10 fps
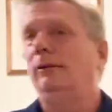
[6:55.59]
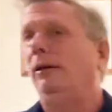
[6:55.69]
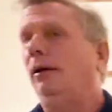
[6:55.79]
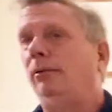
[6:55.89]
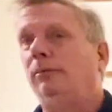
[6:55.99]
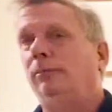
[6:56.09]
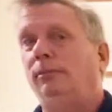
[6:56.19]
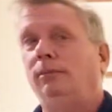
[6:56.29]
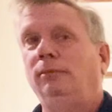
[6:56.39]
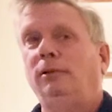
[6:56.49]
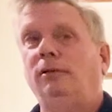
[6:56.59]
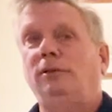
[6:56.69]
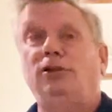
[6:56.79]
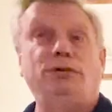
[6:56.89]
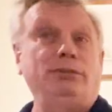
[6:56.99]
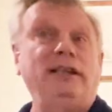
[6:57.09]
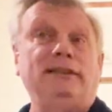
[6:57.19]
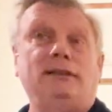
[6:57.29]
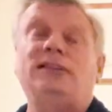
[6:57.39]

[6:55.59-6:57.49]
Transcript: Well, there's a reason.